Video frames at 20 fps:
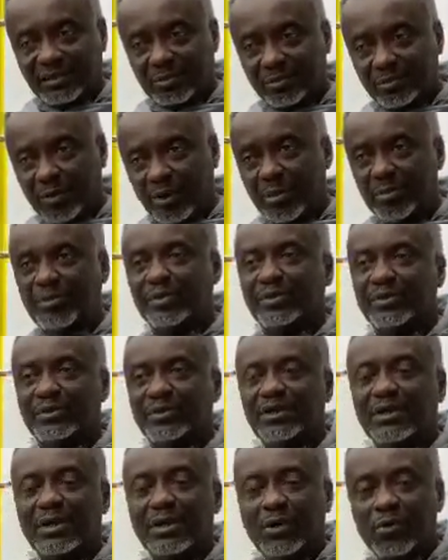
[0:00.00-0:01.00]

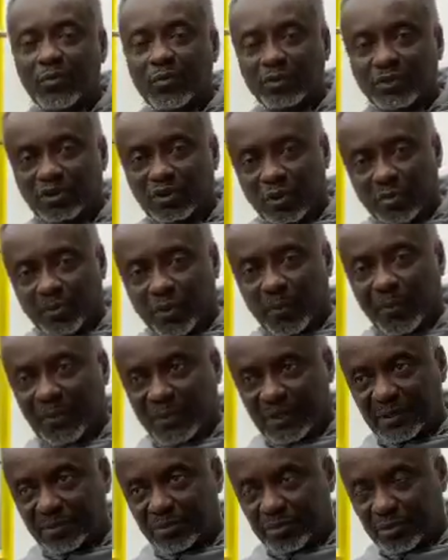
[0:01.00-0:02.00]
bumper was not
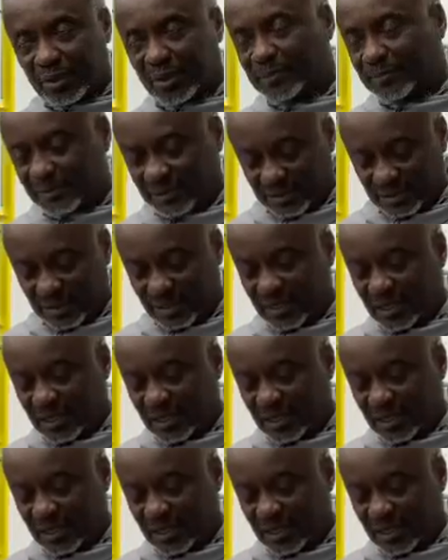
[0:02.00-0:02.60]
properly prepped.